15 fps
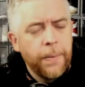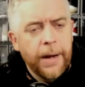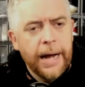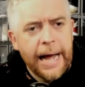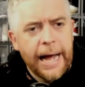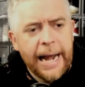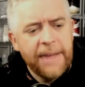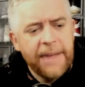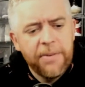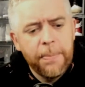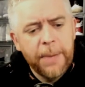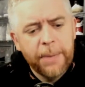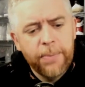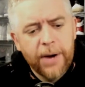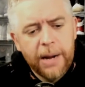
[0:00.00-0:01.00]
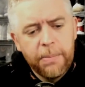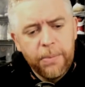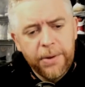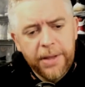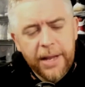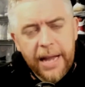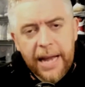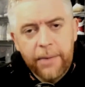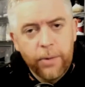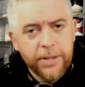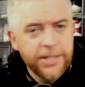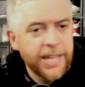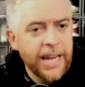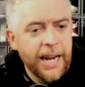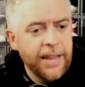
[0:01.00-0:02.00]
I didn't have a big problem with it. And
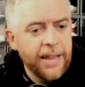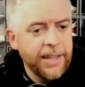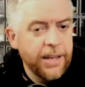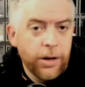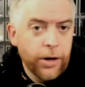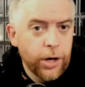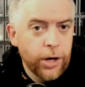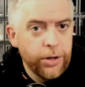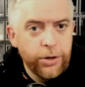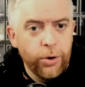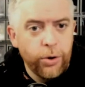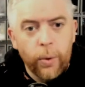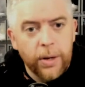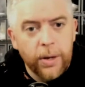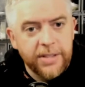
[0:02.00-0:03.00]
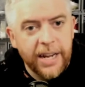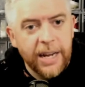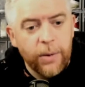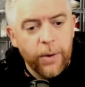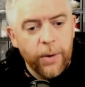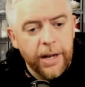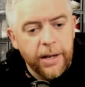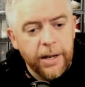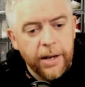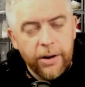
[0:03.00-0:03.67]
once again, I think you can only do it once anyway.